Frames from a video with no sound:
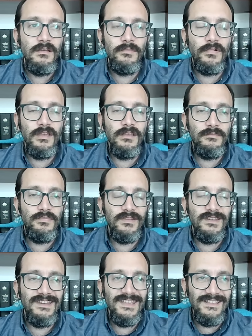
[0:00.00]
But,
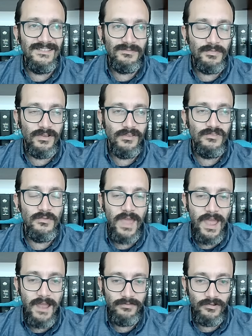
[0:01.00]
but it is, because you
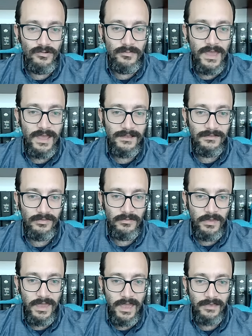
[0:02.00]
have to go back into the
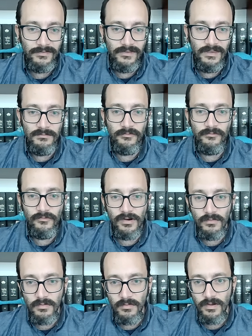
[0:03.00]
past. And before
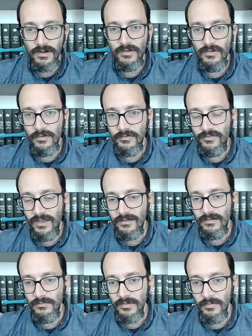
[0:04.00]
we were on a gold
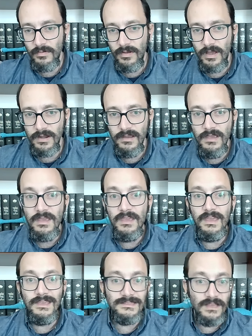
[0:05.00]
standard, we were on
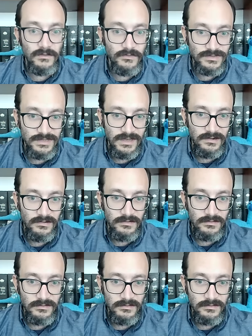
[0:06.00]
a silver standard.